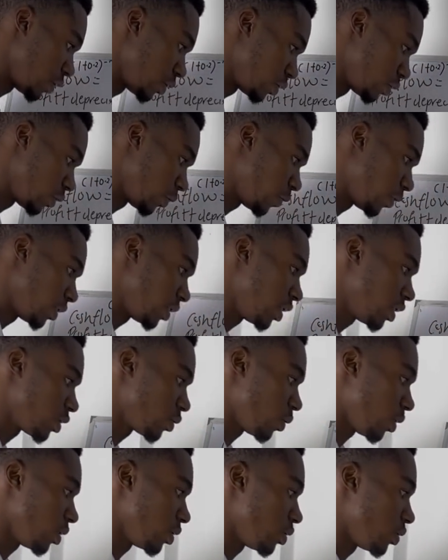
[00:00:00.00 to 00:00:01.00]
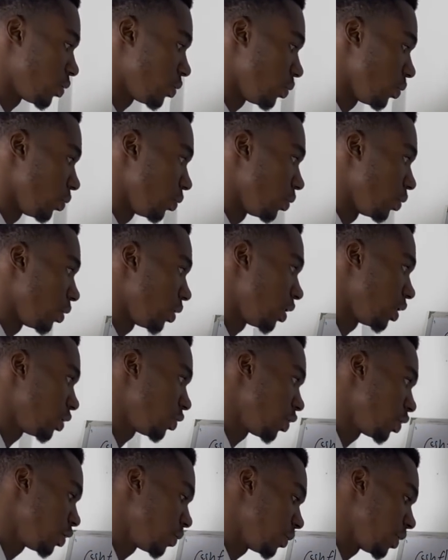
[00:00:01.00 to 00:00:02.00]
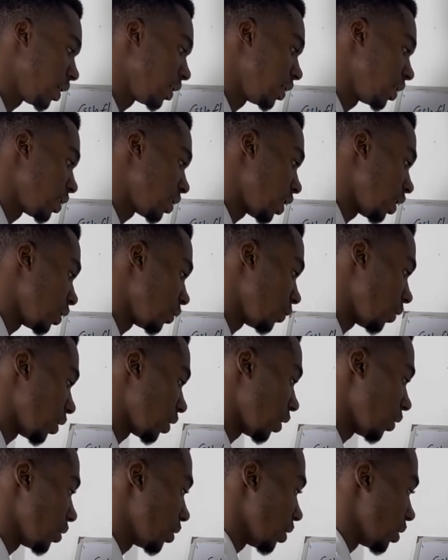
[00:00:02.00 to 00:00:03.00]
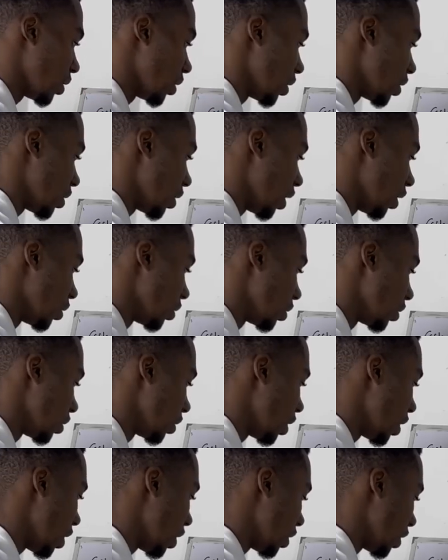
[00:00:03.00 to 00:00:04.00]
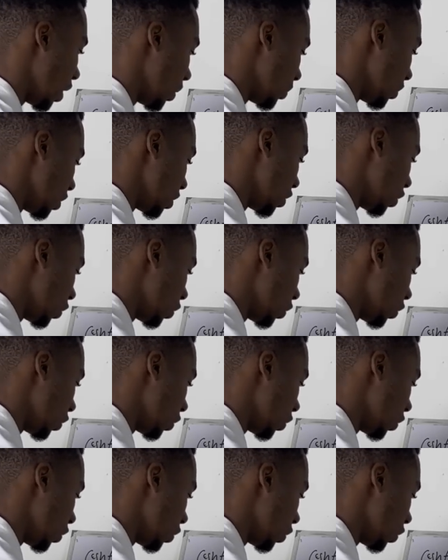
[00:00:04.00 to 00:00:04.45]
So for this one too, it's going to be the discount factor, which is 6,000 times the